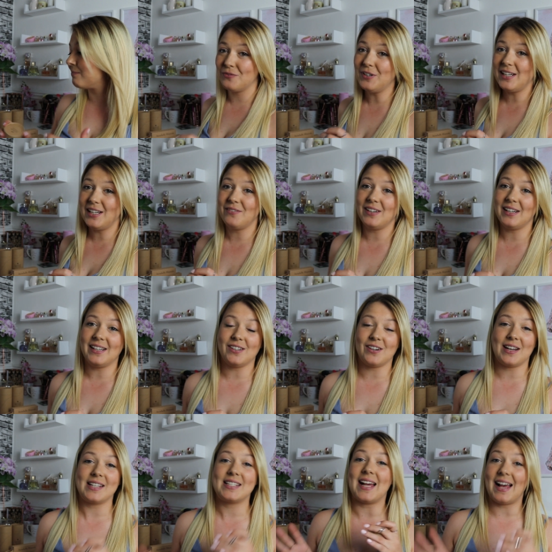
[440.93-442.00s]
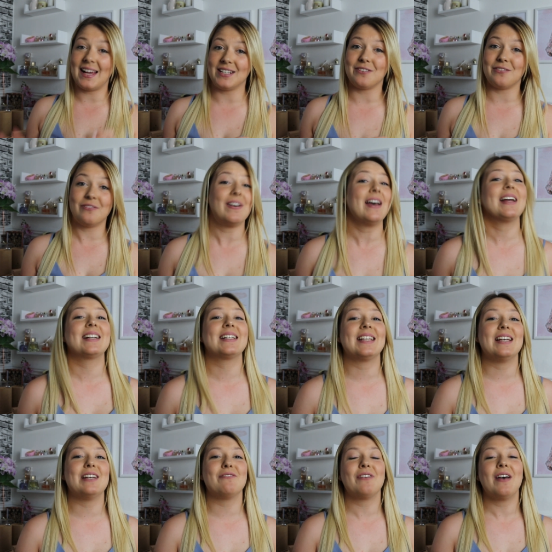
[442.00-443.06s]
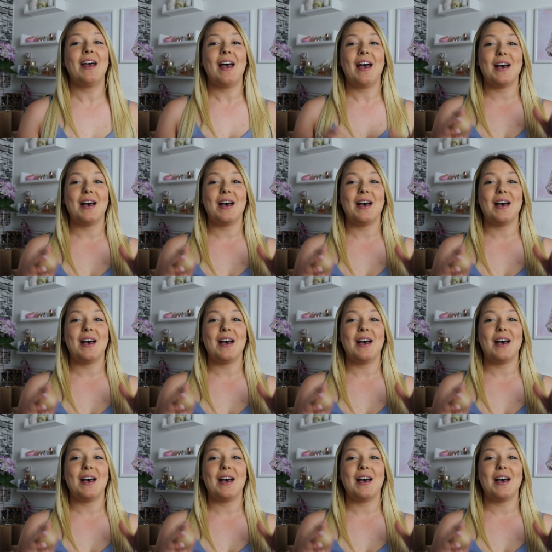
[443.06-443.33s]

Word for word: Really, really nice and effective.